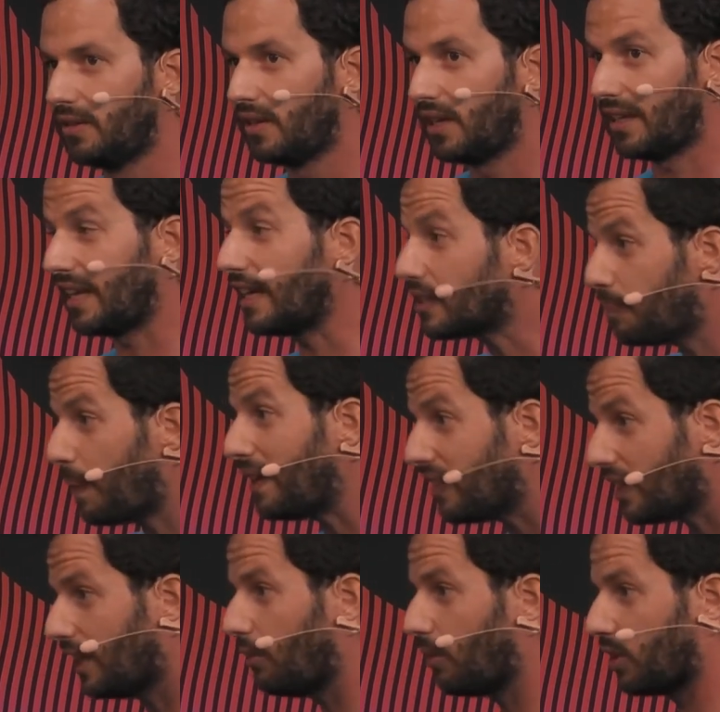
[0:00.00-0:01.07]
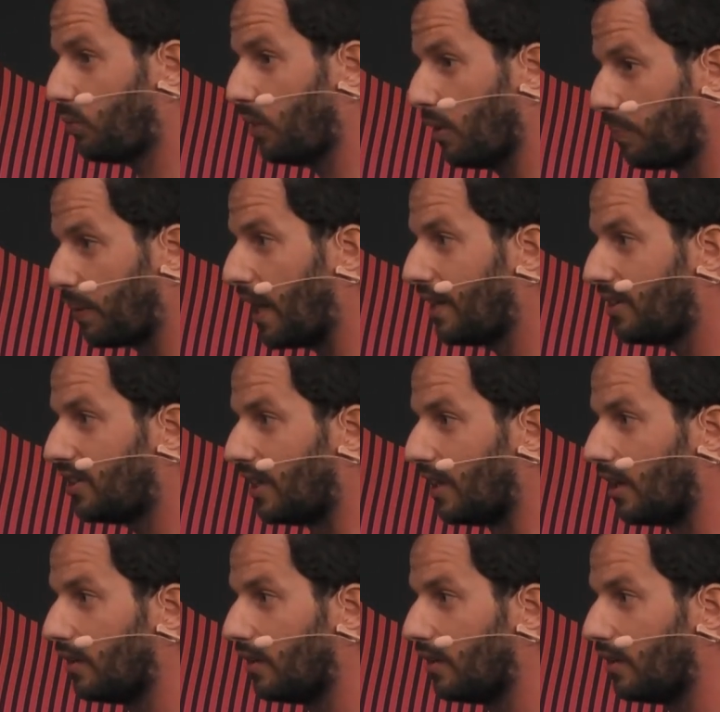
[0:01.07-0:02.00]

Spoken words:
And that's basically what we apply here.